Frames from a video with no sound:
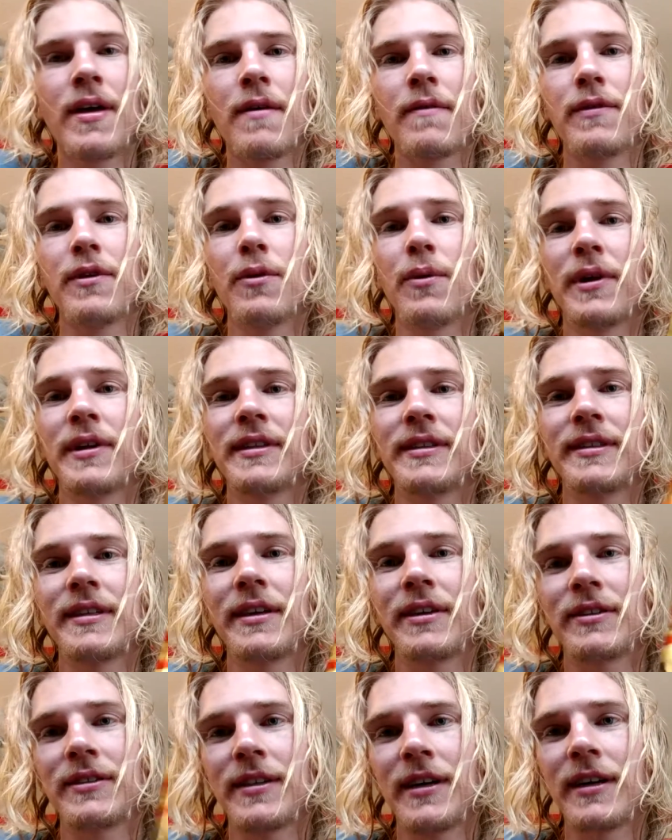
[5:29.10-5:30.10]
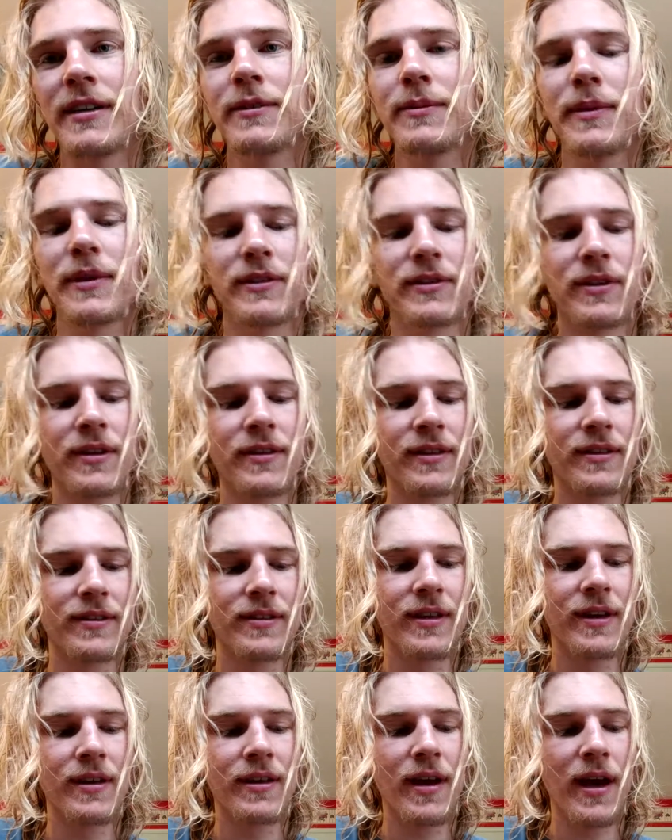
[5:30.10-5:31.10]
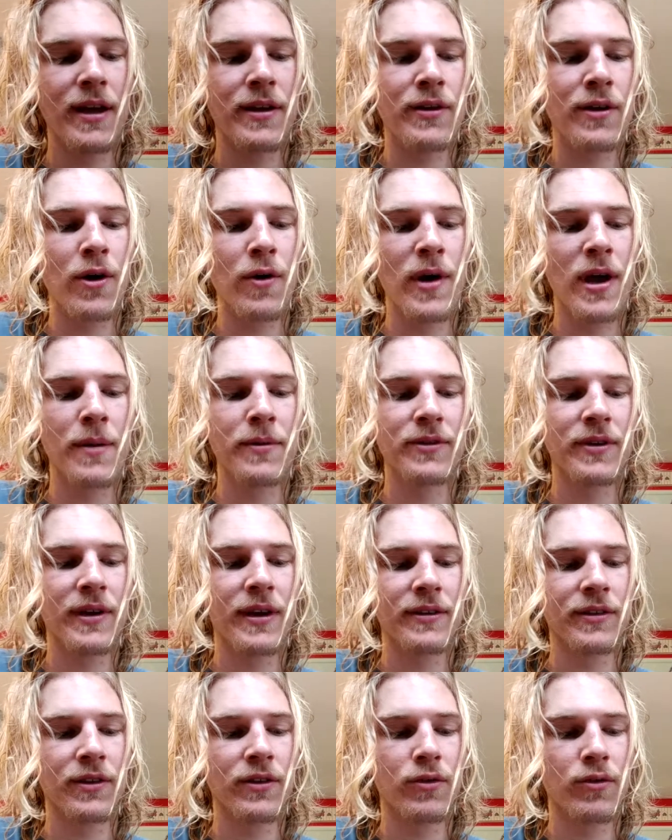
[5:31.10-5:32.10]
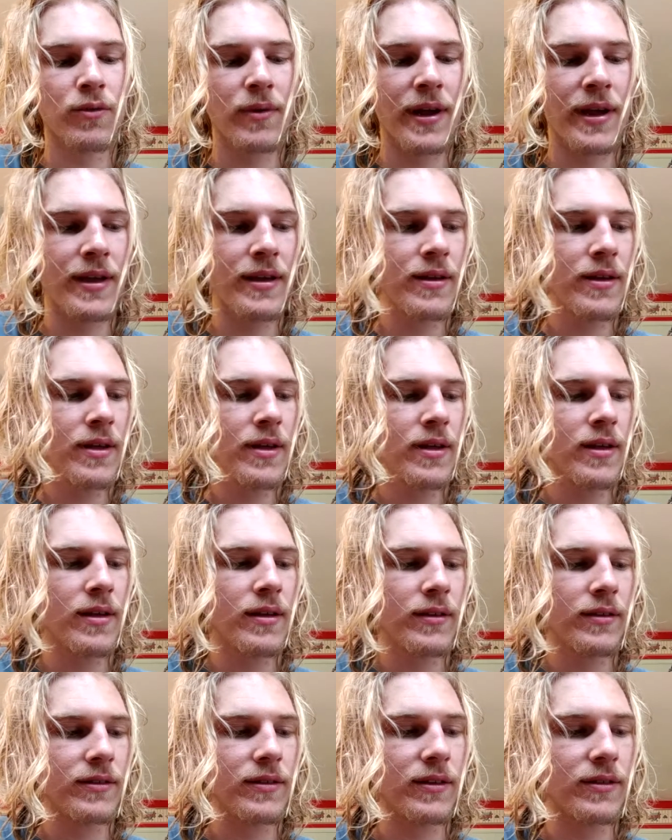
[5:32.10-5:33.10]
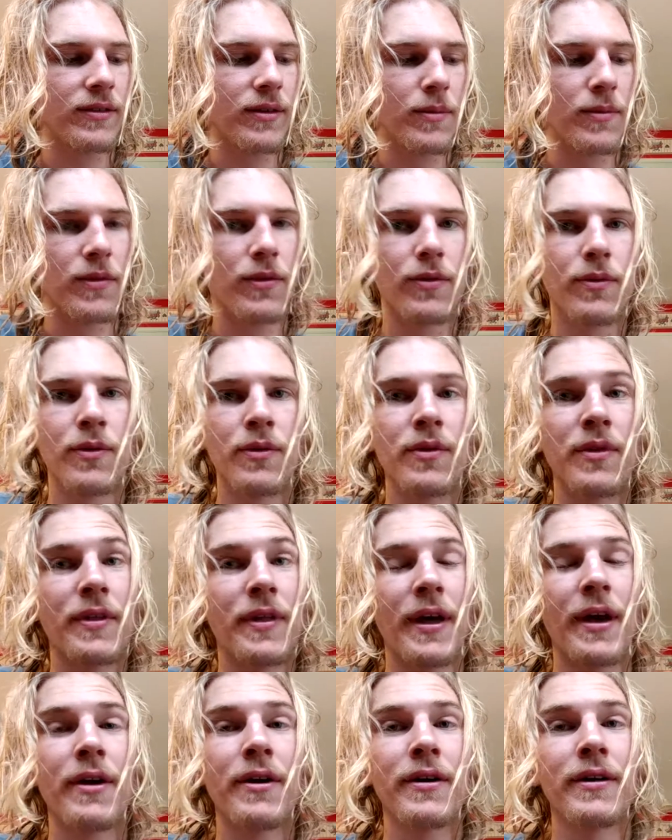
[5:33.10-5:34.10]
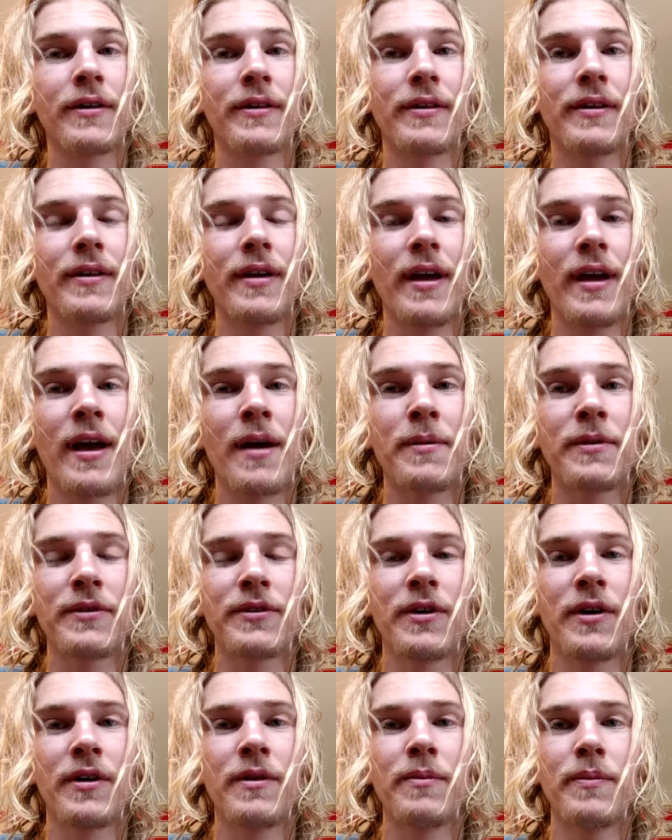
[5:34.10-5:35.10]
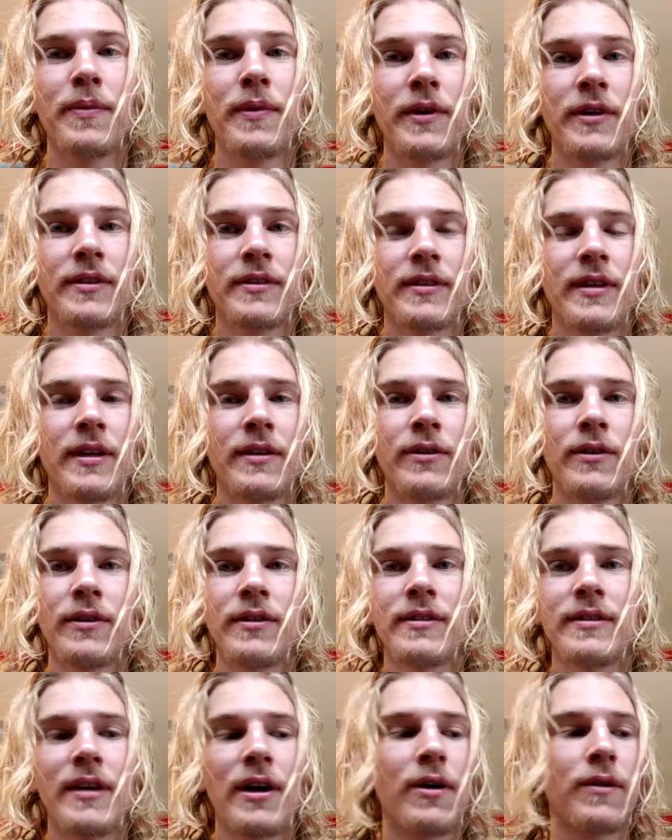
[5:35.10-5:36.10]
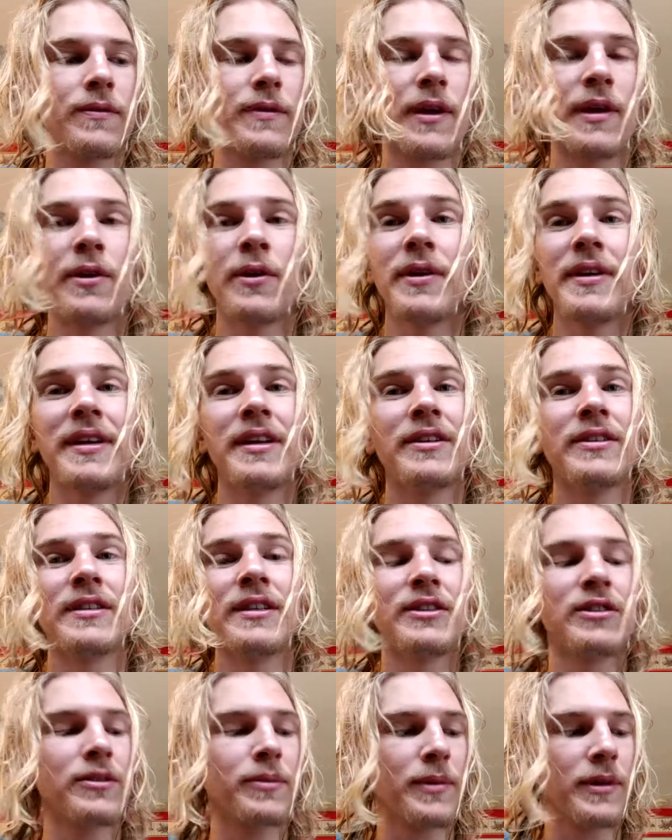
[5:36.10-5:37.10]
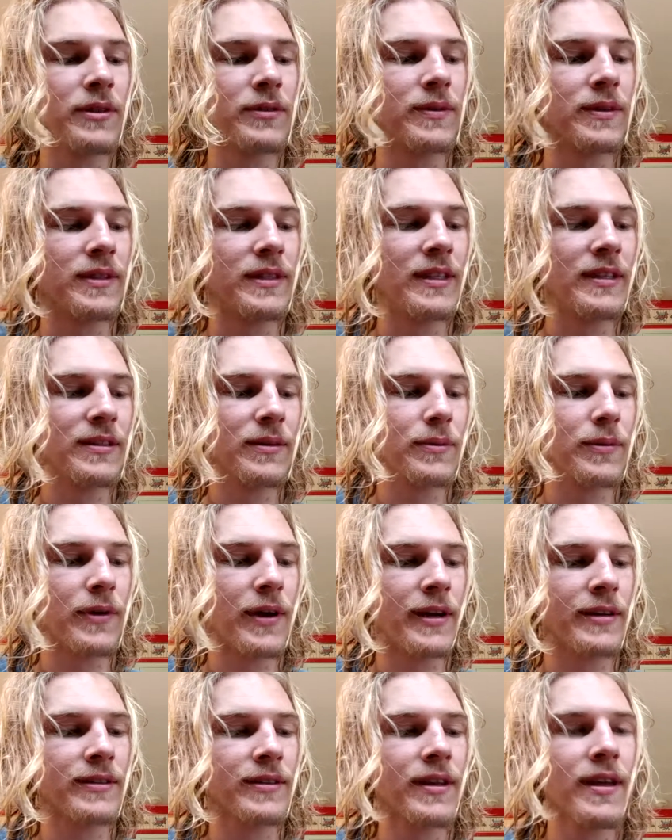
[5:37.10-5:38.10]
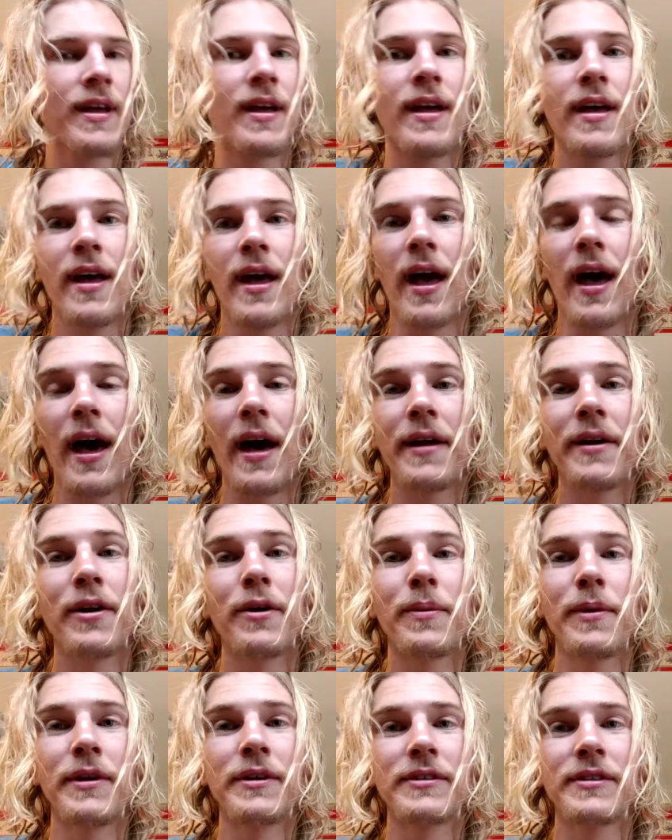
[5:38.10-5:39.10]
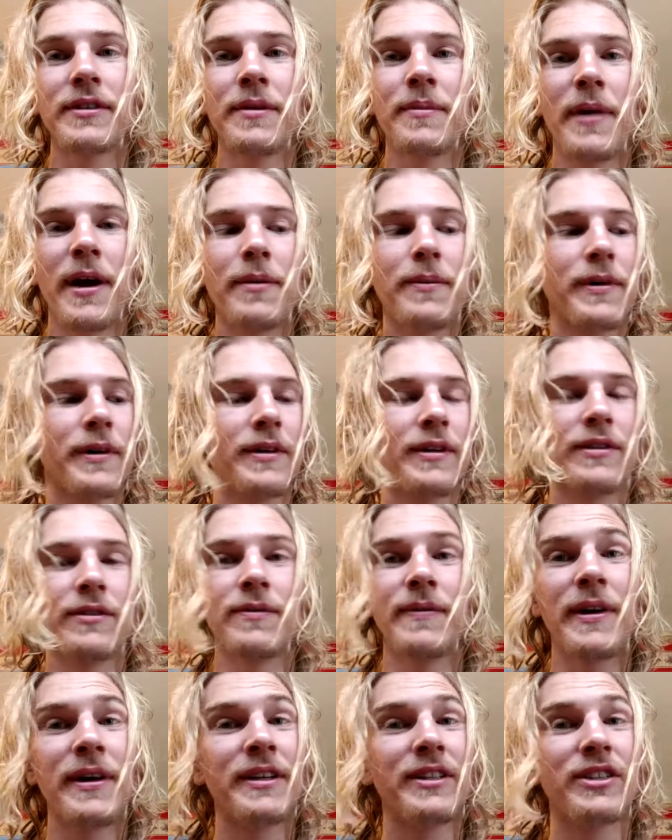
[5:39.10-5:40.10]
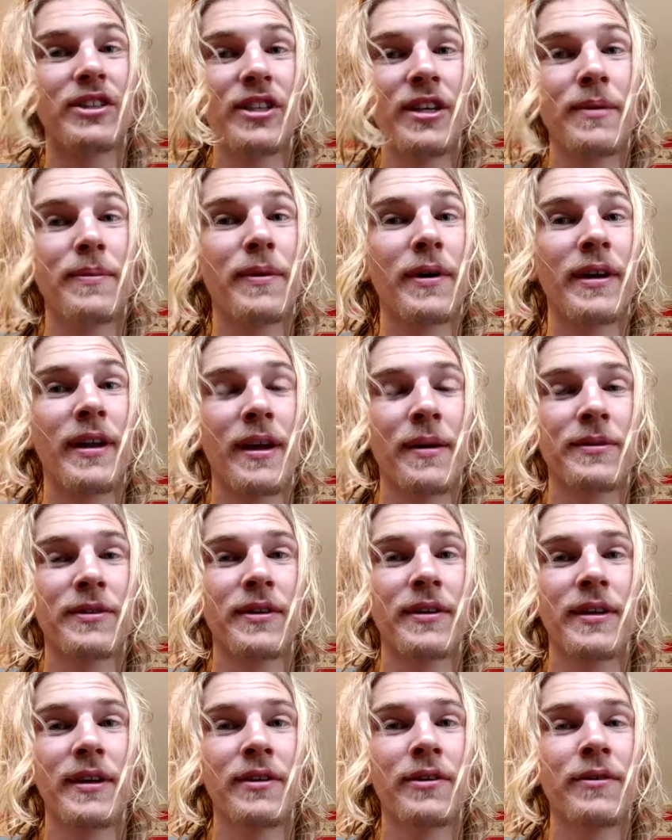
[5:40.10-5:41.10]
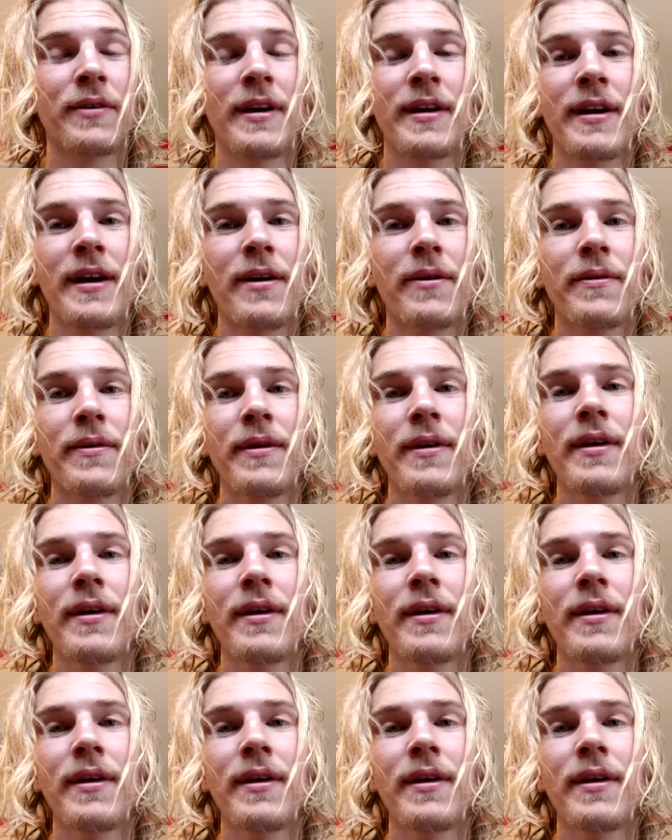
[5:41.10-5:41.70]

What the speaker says: If you want to just get your textbooks on this thing, I know Amazon has a great system through their Amazon Books Kindle itself. I know you can get your digital books for a decent price. I know personally my book is very cheap on Amazon Kindle right now.